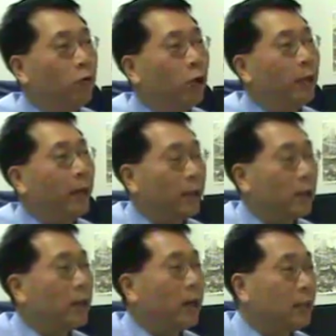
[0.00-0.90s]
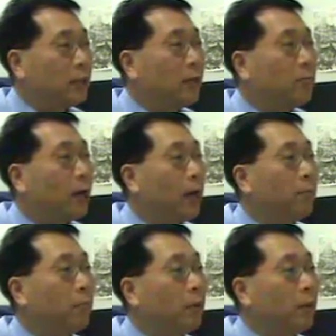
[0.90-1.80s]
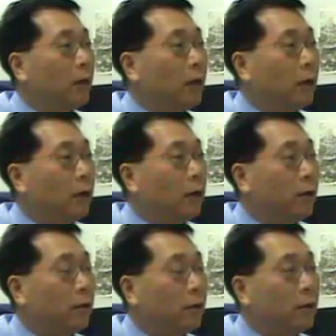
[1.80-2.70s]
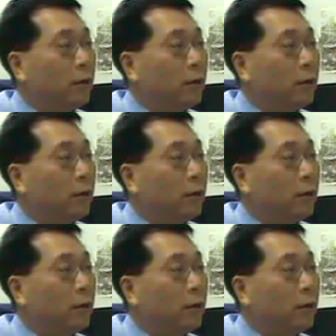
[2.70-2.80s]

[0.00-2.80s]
yuan and at the same time no